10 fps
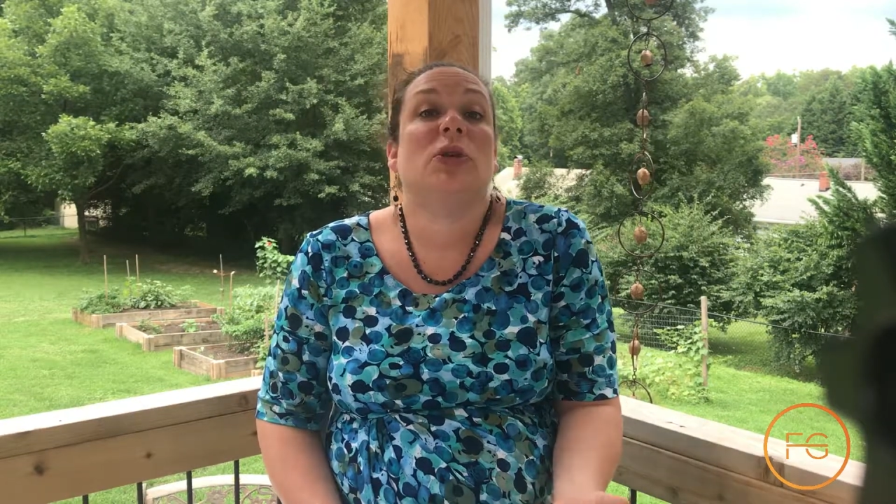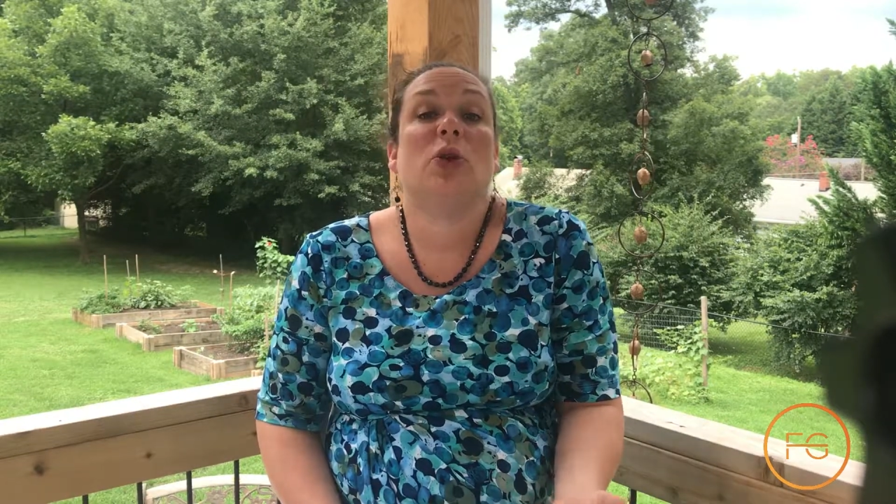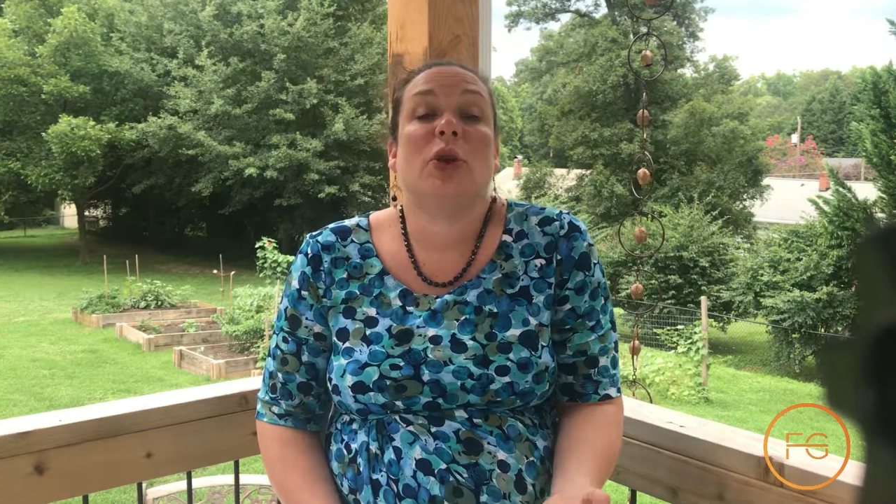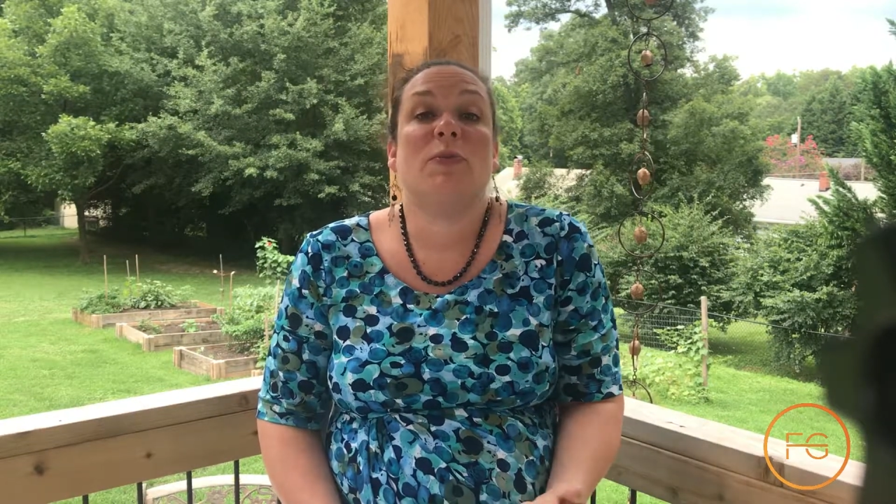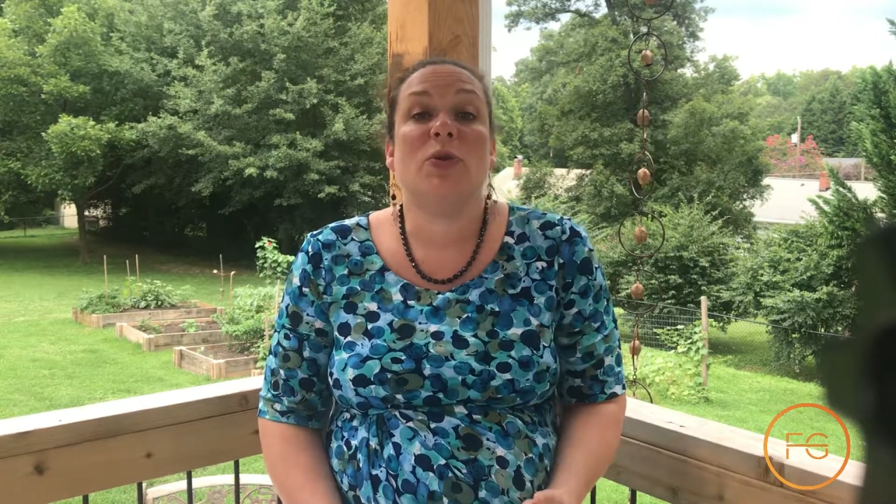in
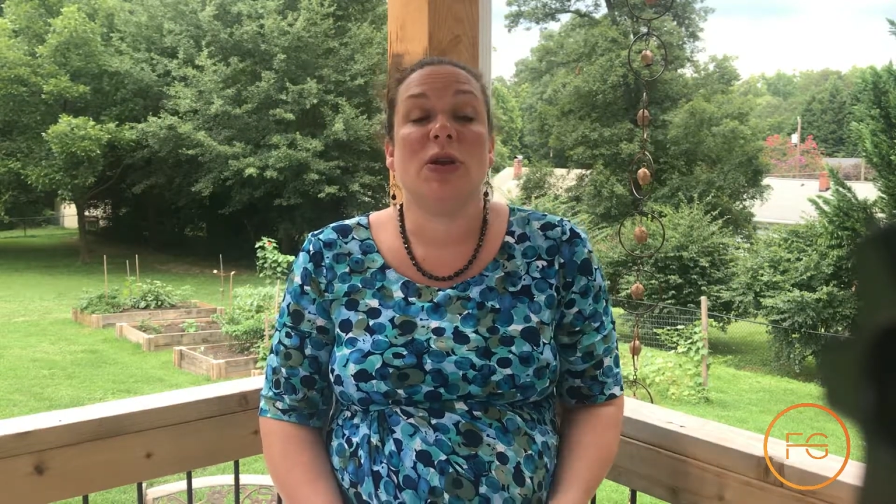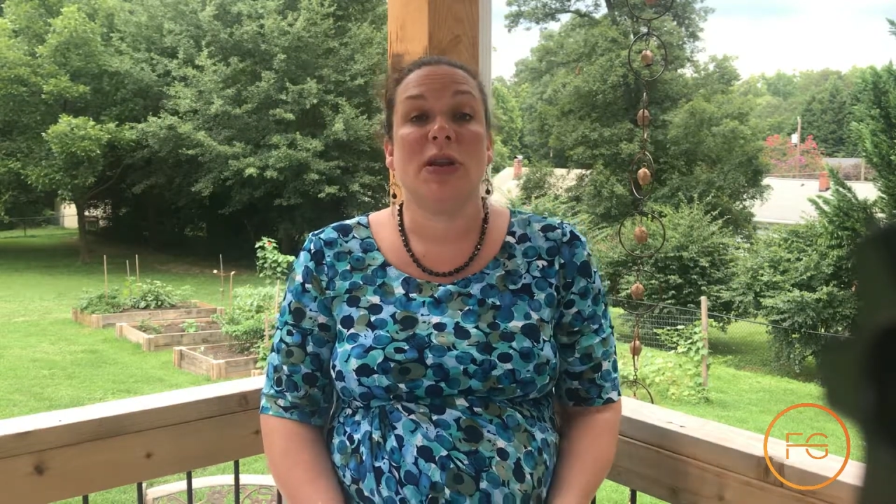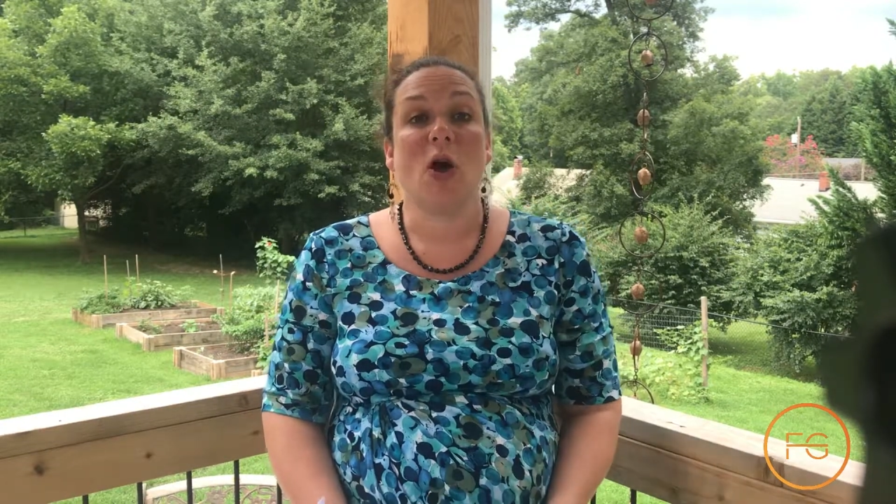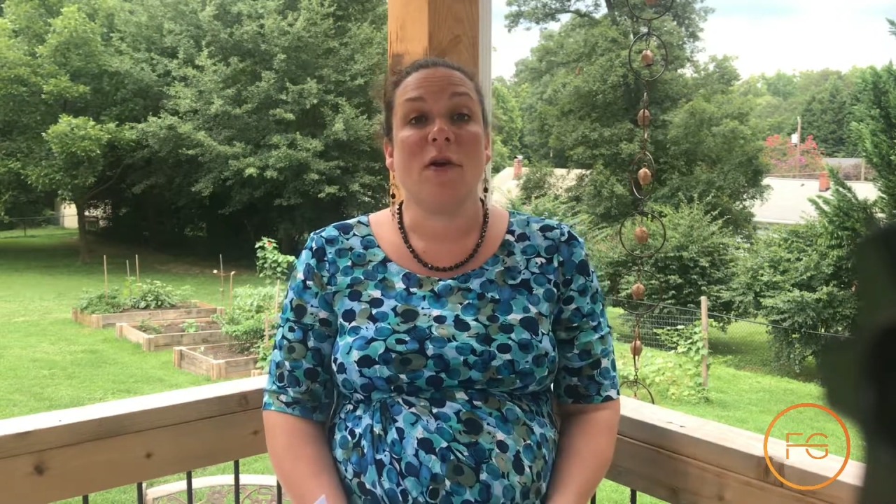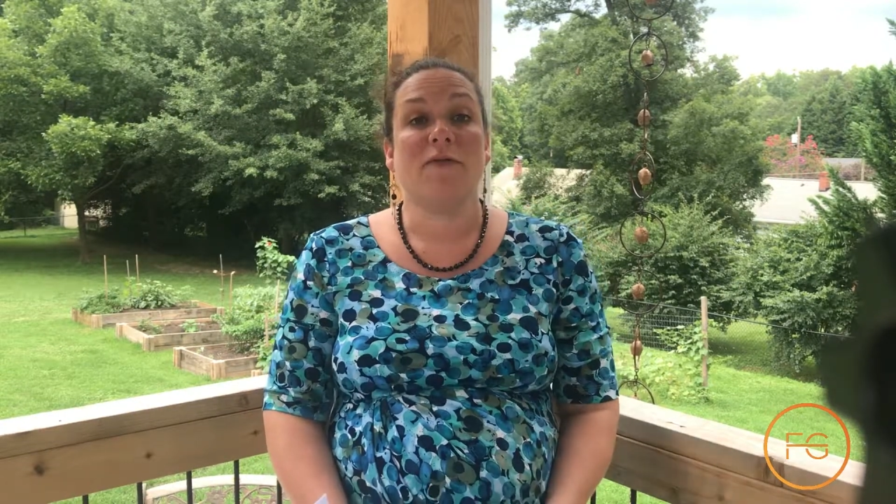your
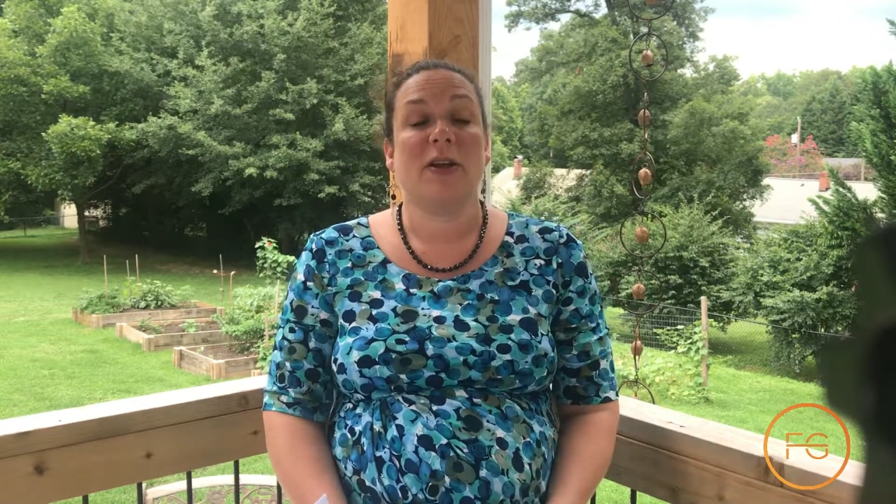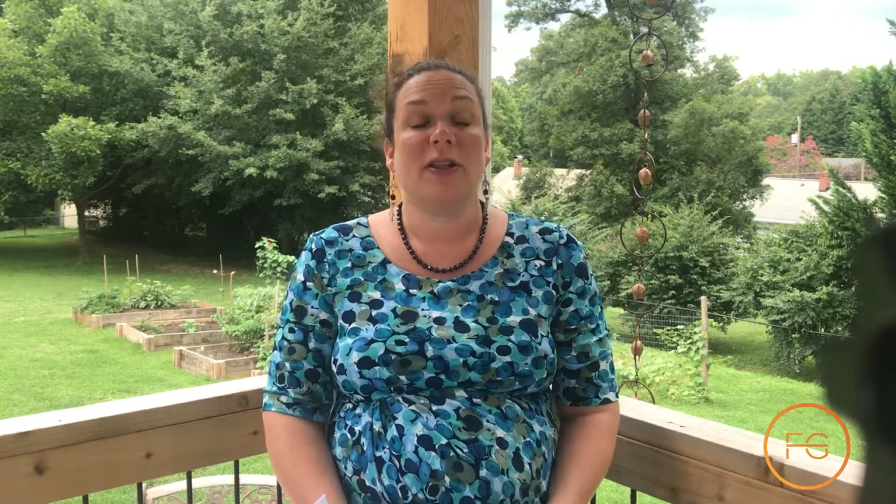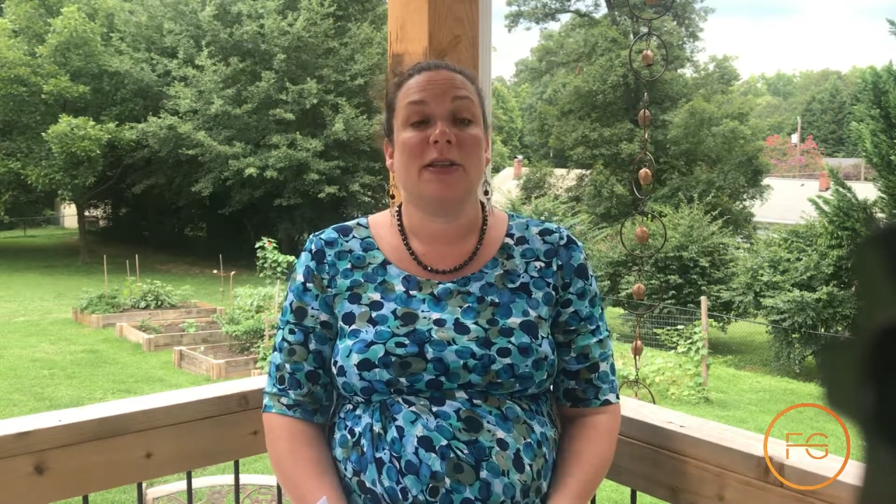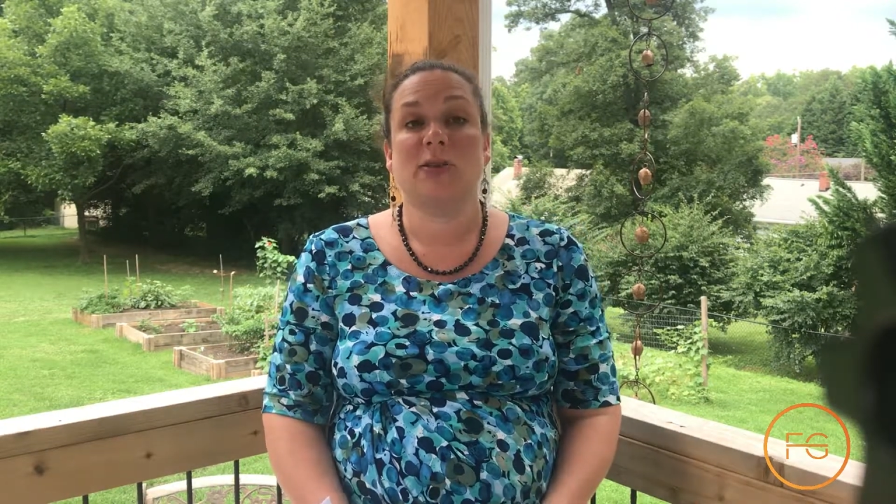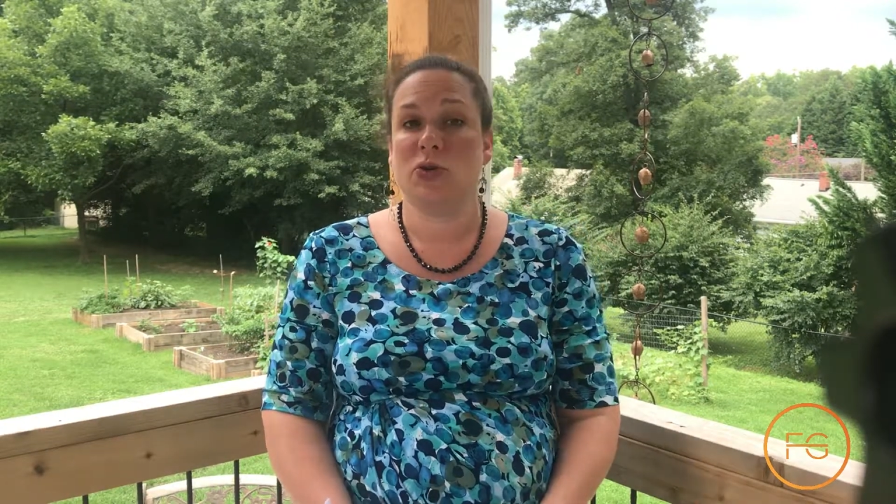community offering this?